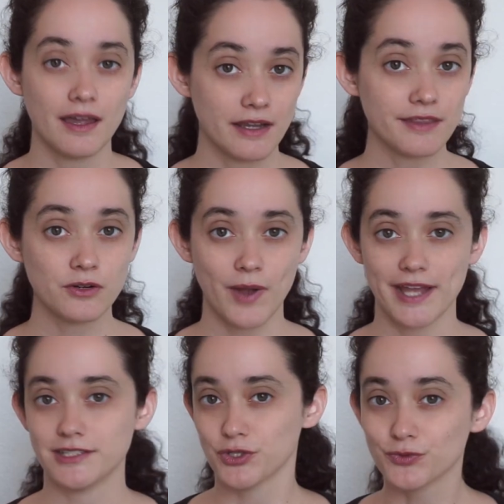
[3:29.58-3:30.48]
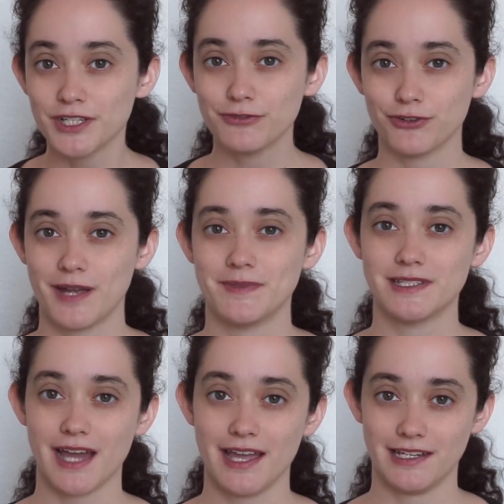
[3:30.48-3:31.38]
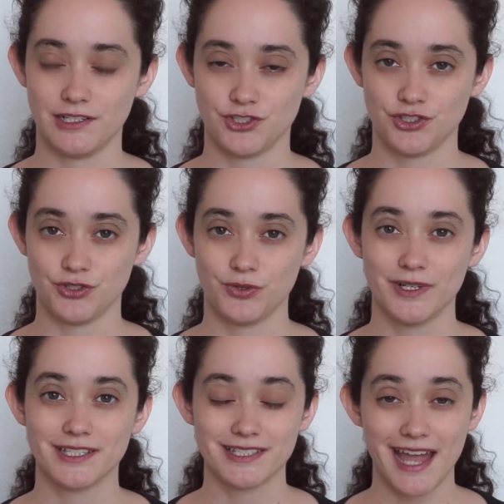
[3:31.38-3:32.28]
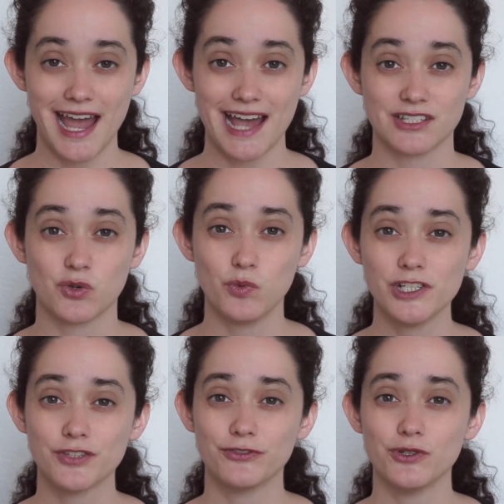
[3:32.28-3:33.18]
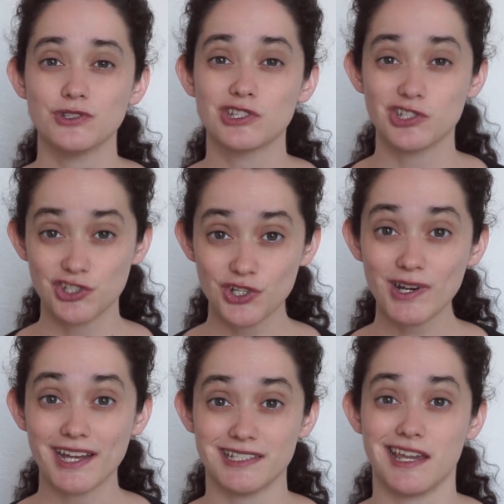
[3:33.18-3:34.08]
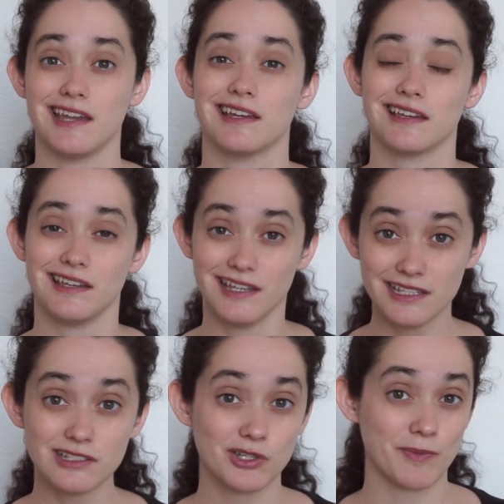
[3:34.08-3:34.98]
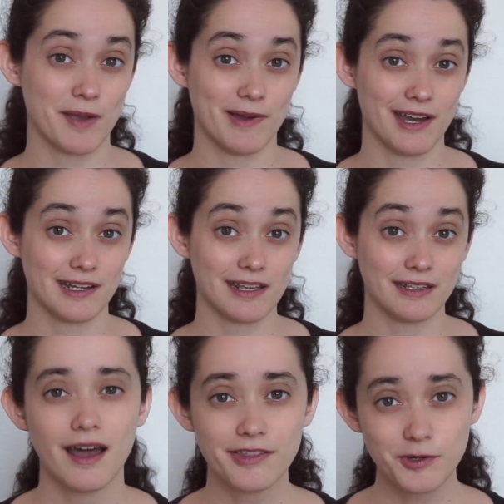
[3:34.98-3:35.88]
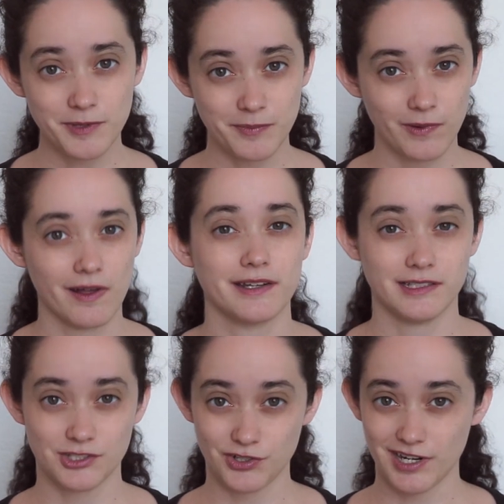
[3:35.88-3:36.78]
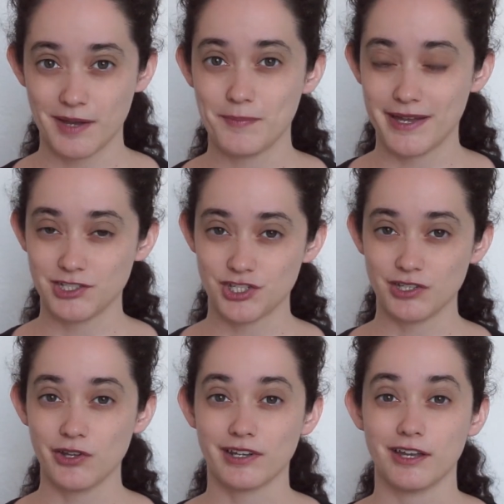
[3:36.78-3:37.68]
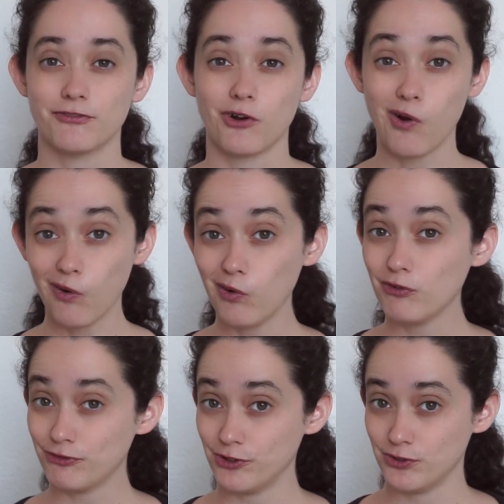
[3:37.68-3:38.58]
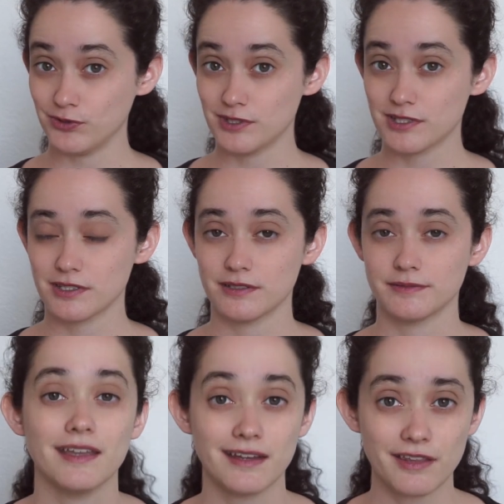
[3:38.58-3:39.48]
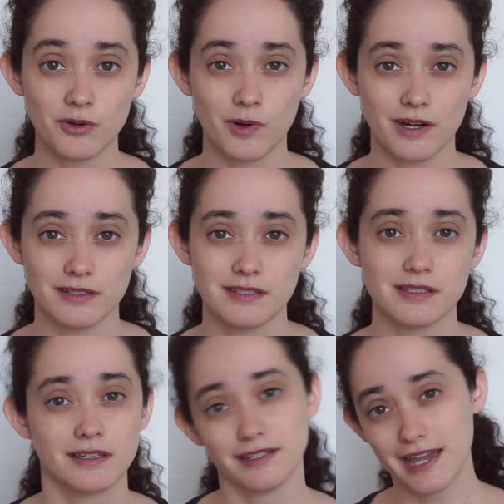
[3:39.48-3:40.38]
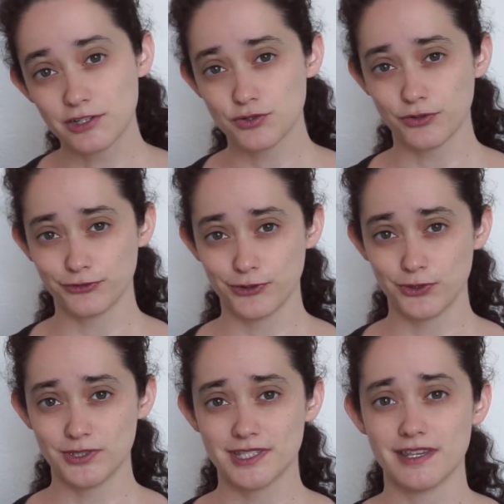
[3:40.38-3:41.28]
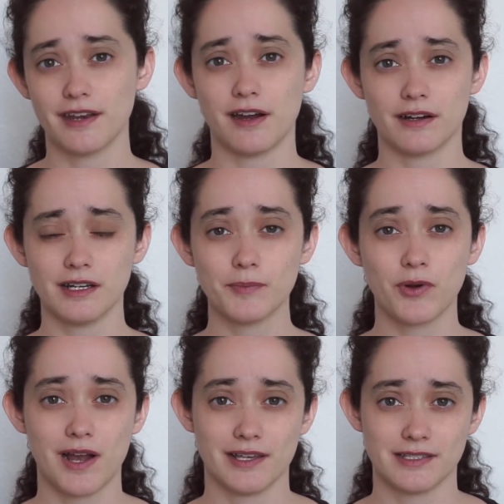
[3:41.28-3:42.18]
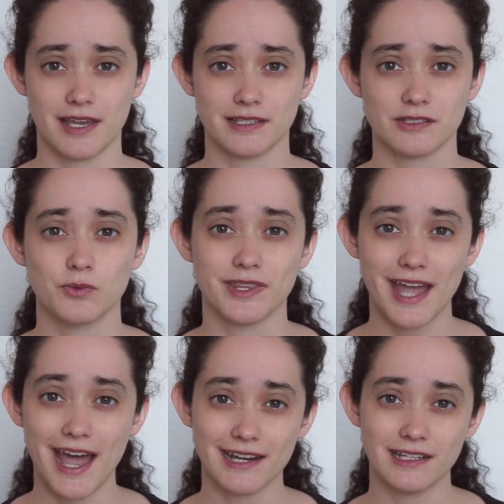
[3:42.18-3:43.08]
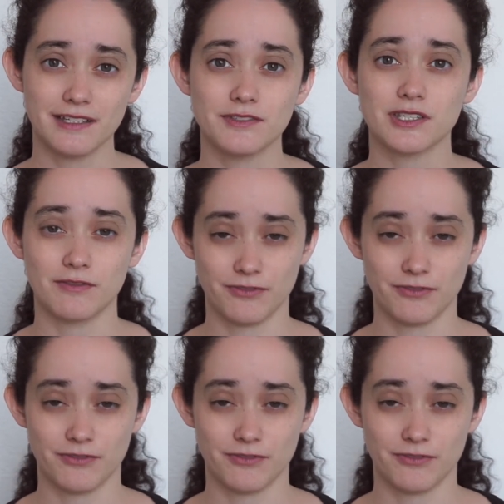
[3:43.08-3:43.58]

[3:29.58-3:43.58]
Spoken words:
Another way to reframe the diet issue is to ask which foods should I take into my body. Other people on Instagram mentioned looking for whole foods. In other words, natural foods that aren't processed with additives and